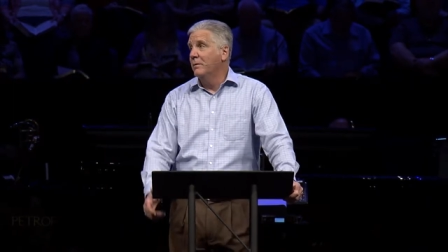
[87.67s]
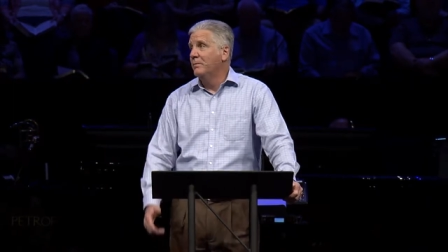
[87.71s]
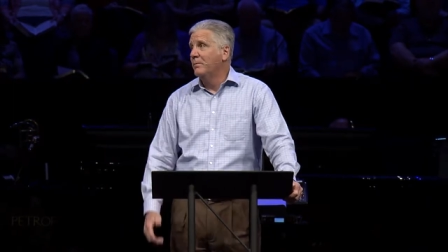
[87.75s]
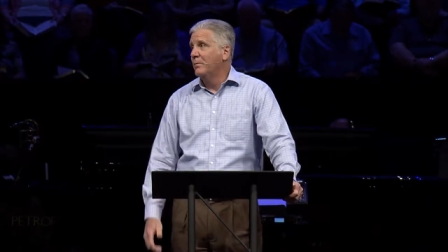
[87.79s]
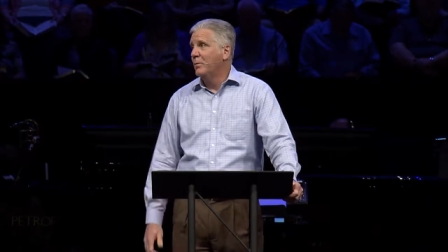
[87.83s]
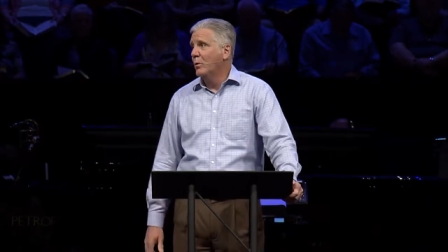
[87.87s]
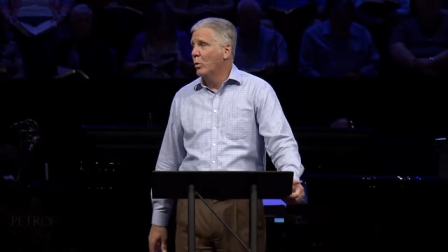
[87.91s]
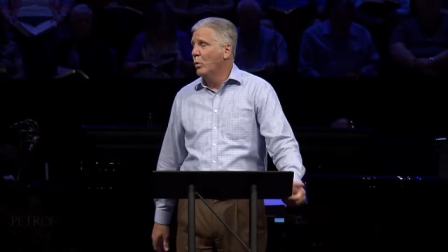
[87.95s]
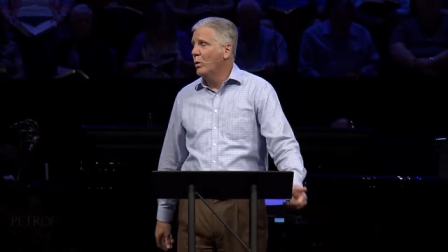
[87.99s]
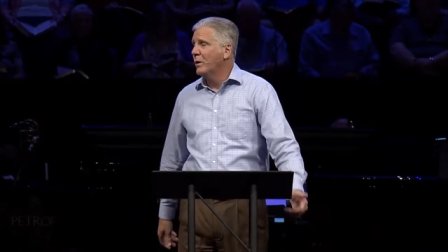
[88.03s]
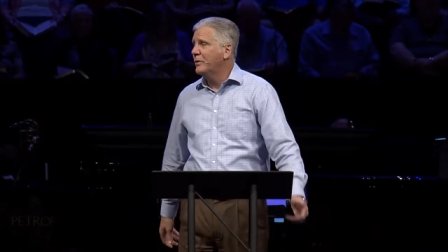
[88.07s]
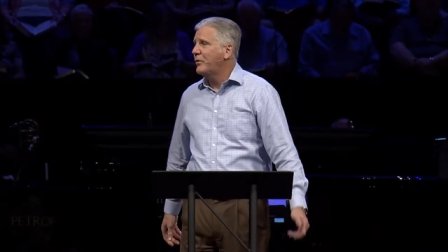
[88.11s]

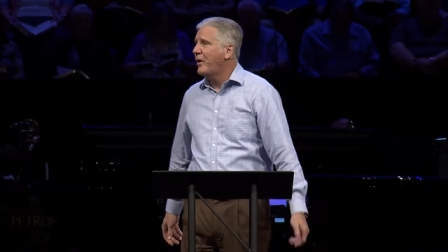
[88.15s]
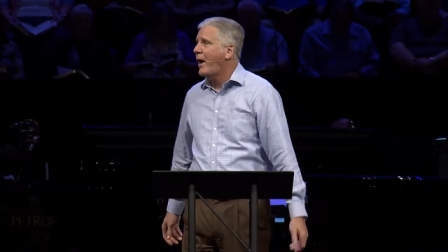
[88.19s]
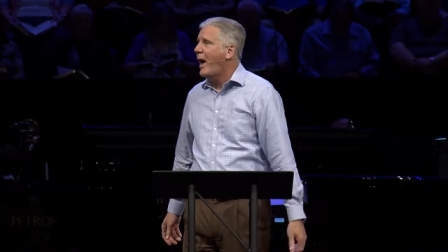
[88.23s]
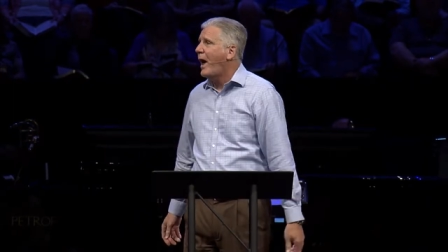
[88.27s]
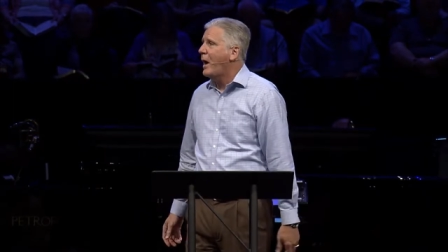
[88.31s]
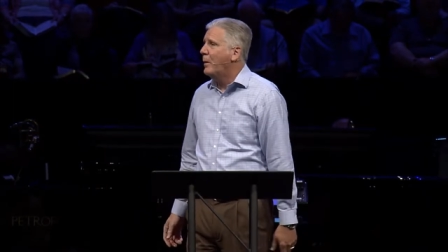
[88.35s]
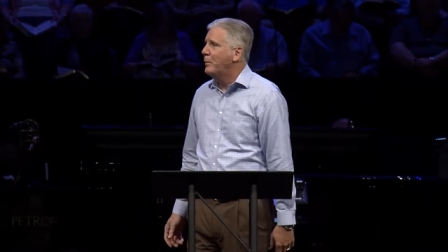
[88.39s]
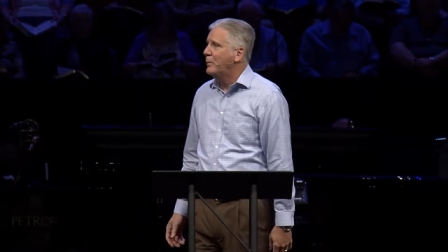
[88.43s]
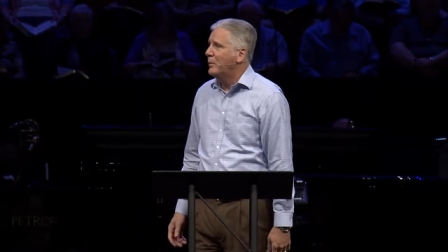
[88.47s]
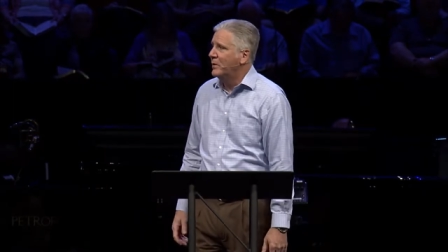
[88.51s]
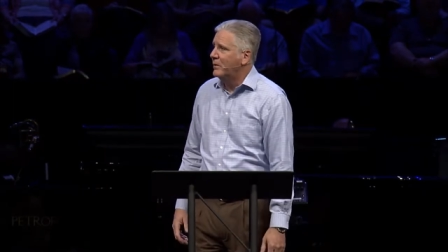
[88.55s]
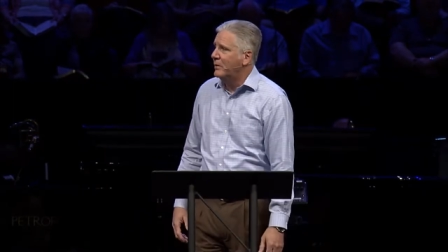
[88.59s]
What's
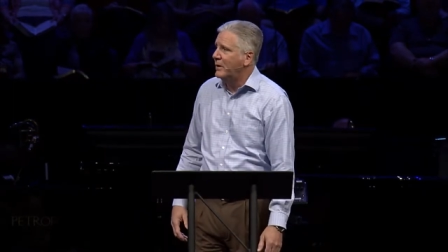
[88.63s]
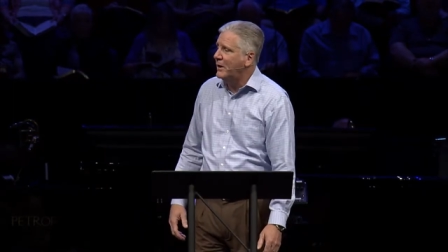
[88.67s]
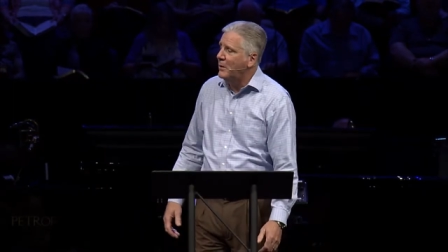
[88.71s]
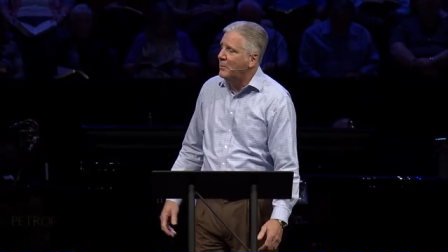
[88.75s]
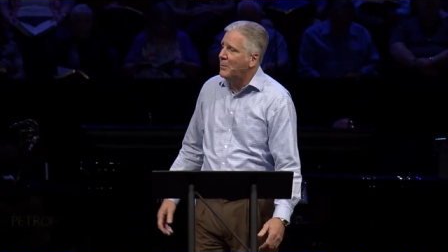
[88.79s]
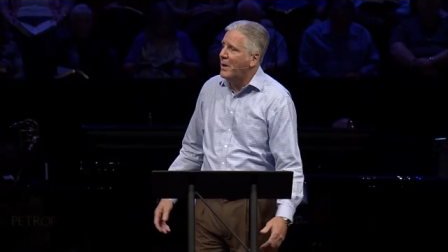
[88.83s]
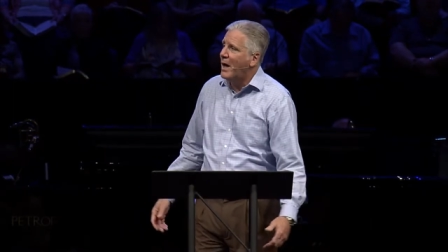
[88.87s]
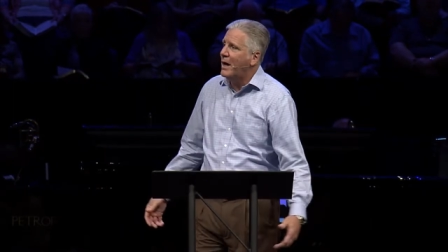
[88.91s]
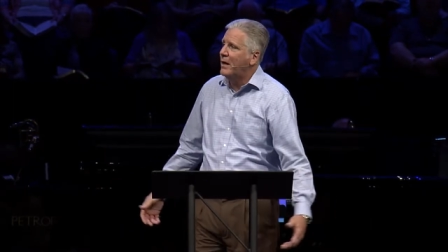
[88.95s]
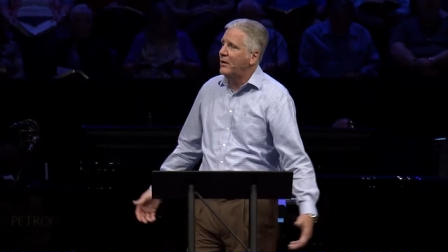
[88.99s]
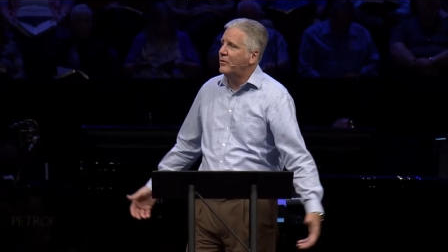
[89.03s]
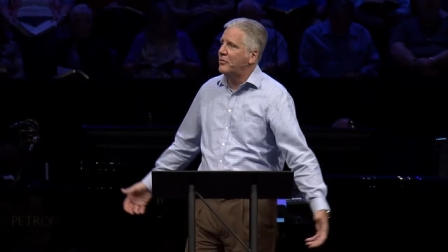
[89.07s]
happened?
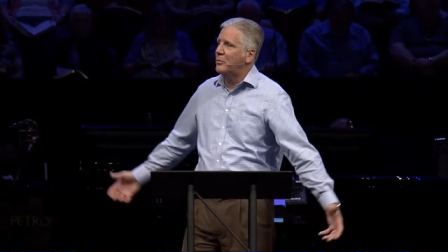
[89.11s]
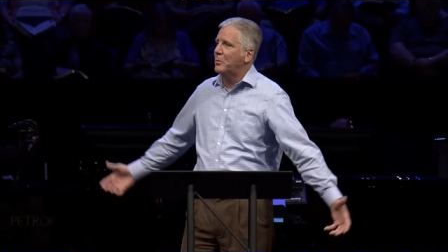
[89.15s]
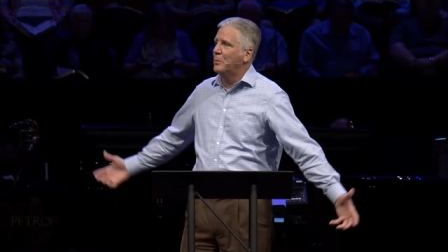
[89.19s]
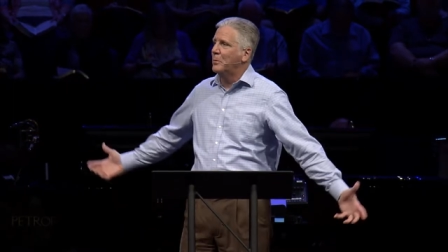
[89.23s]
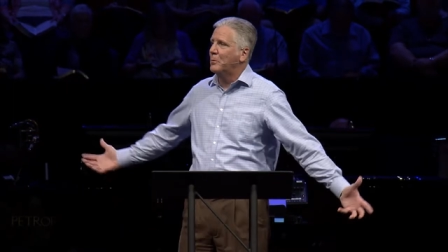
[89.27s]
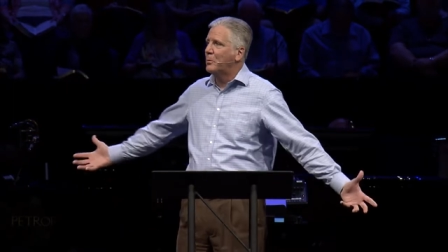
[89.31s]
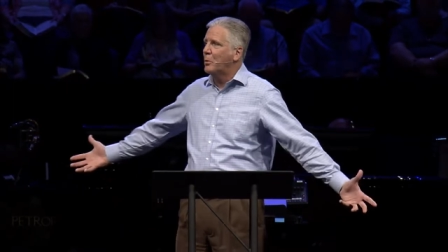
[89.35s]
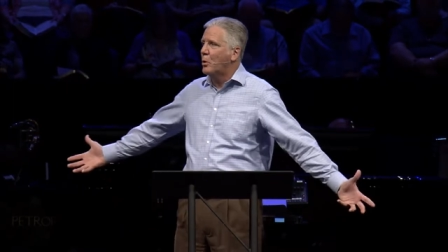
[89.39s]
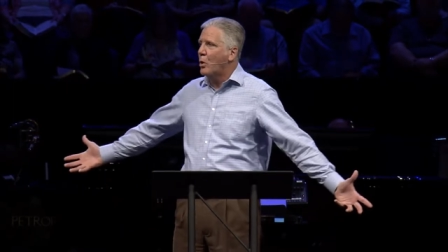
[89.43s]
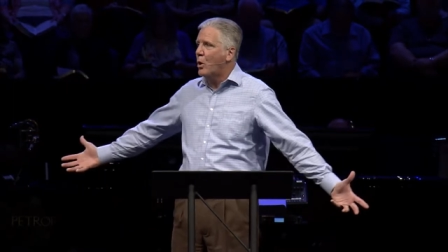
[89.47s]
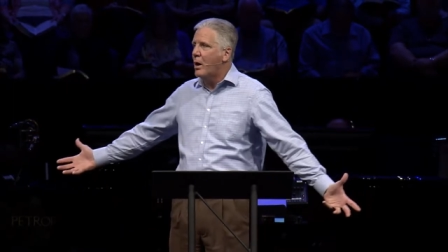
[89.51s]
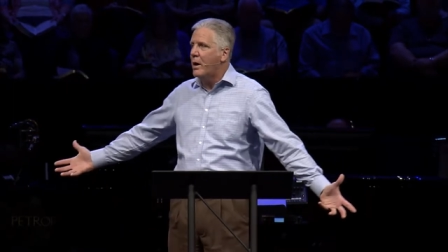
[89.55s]
Nehemiah has been
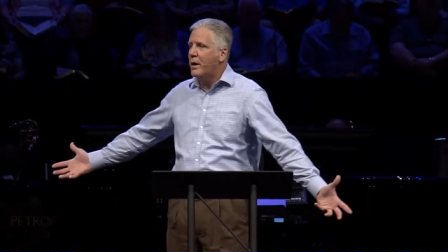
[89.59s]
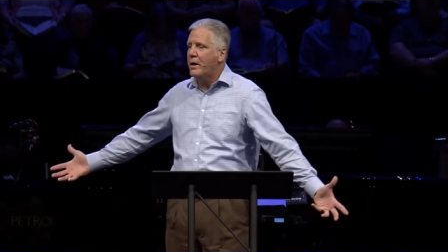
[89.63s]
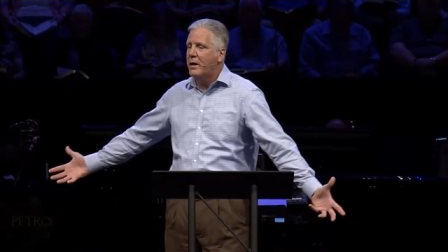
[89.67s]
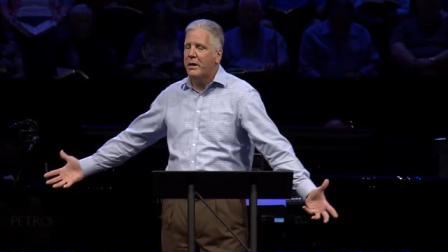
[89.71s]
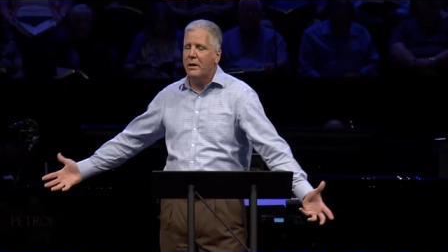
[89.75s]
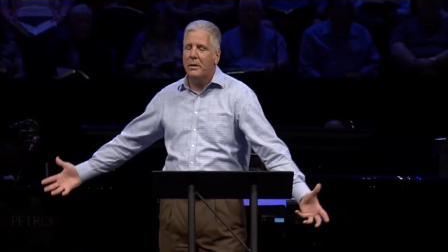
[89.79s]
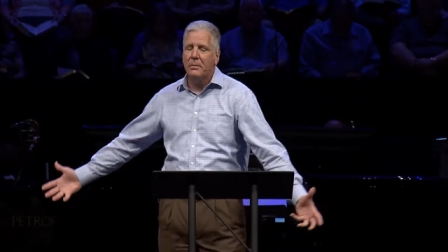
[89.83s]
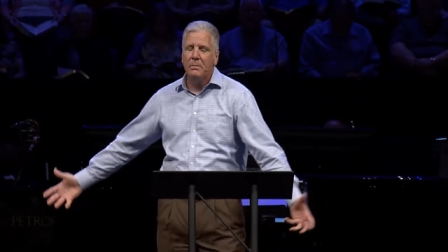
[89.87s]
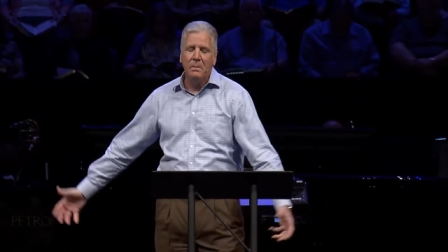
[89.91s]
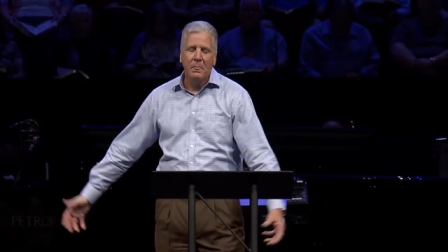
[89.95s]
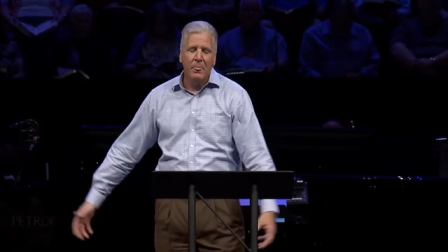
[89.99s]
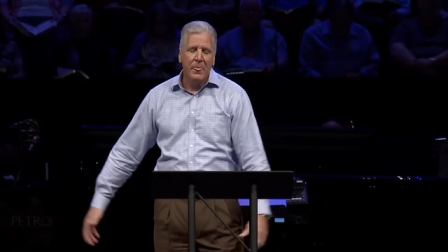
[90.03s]
praying